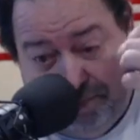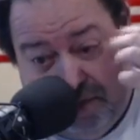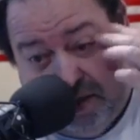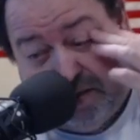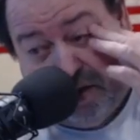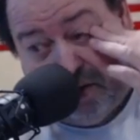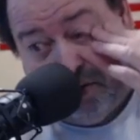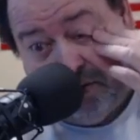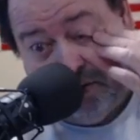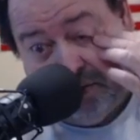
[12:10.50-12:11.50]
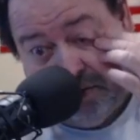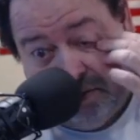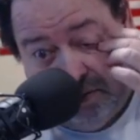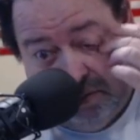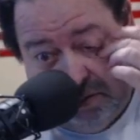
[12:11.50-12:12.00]
So
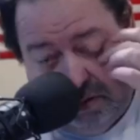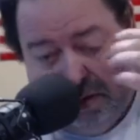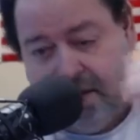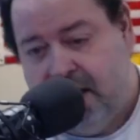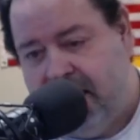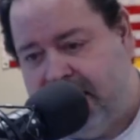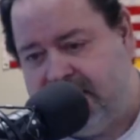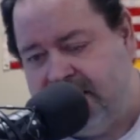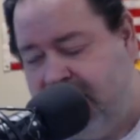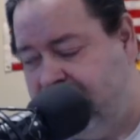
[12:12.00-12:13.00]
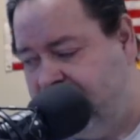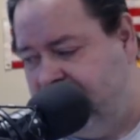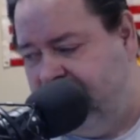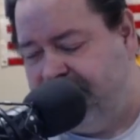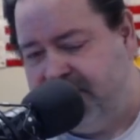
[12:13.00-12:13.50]
excited to do
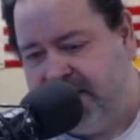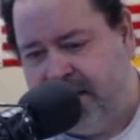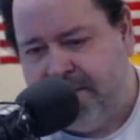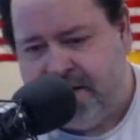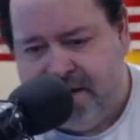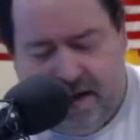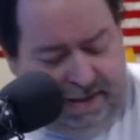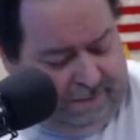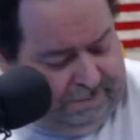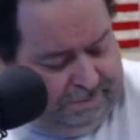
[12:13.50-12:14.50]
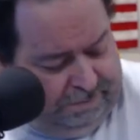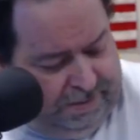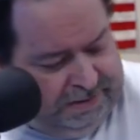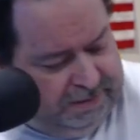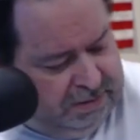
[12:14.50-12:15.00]
that for Tim. I
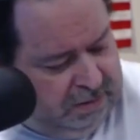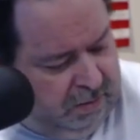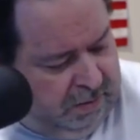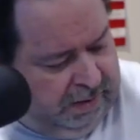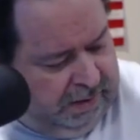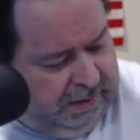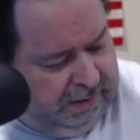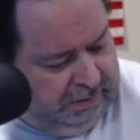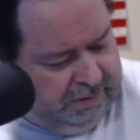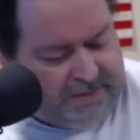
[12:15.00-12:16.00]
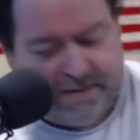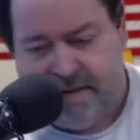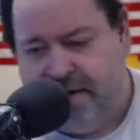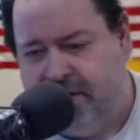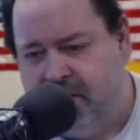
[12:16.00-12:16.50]
messaged Lori and Kristen.
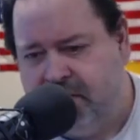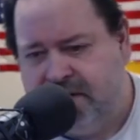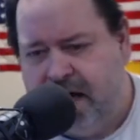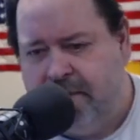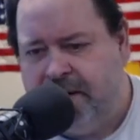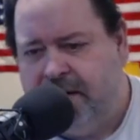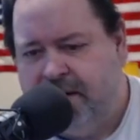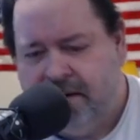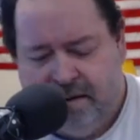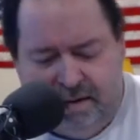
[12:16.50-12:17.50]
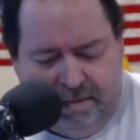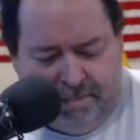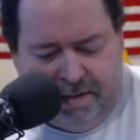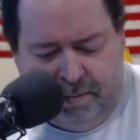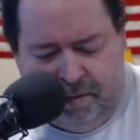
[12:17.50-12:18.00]
They knew it was coming,
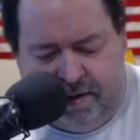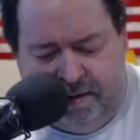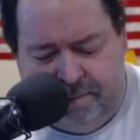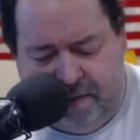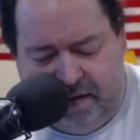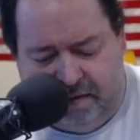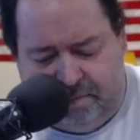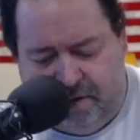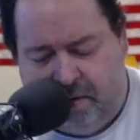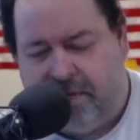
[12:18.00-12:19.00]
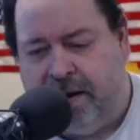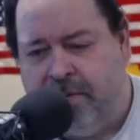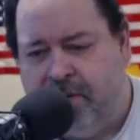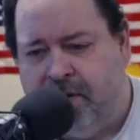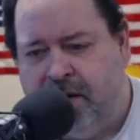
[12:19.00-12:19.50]
but I wanted them to let them know they
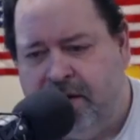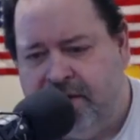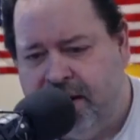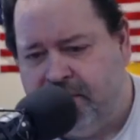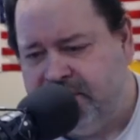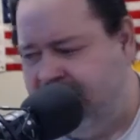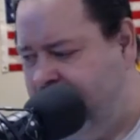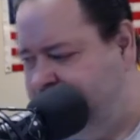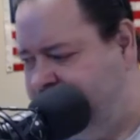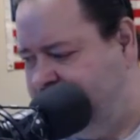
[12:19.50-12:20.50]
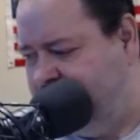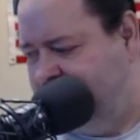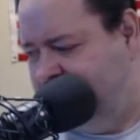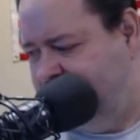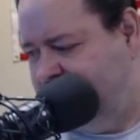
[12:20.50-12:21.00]
were that was happening,
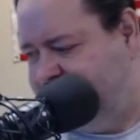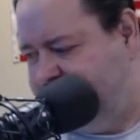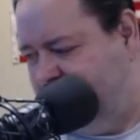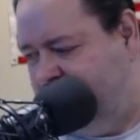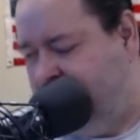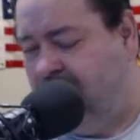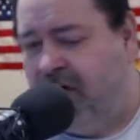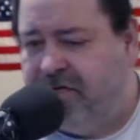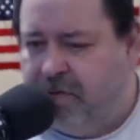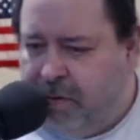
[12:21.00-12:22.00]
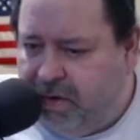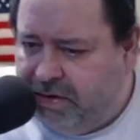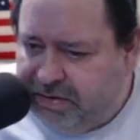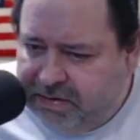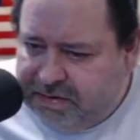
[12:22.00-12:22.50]
and they're all for it.
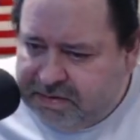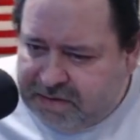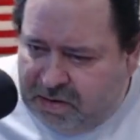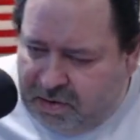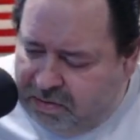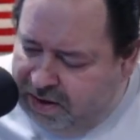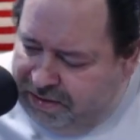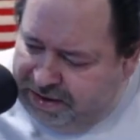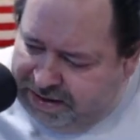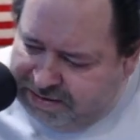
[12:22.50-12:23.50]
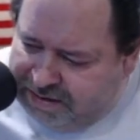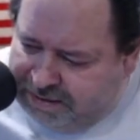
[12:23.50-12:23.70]
So I think it's